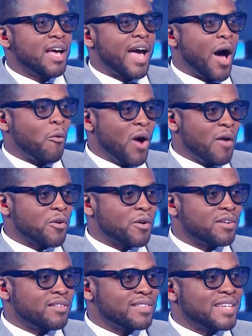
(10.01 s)

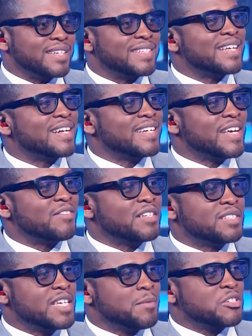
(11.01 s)
However, the identity of the
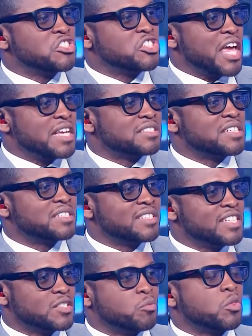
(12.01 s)
team has changed this
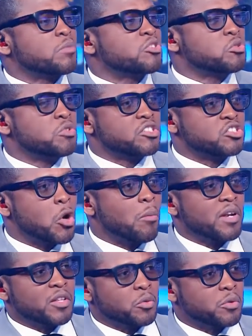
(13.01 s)
season, them shooting so
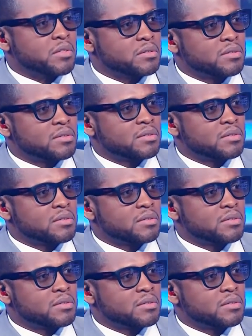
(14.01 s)
many threes.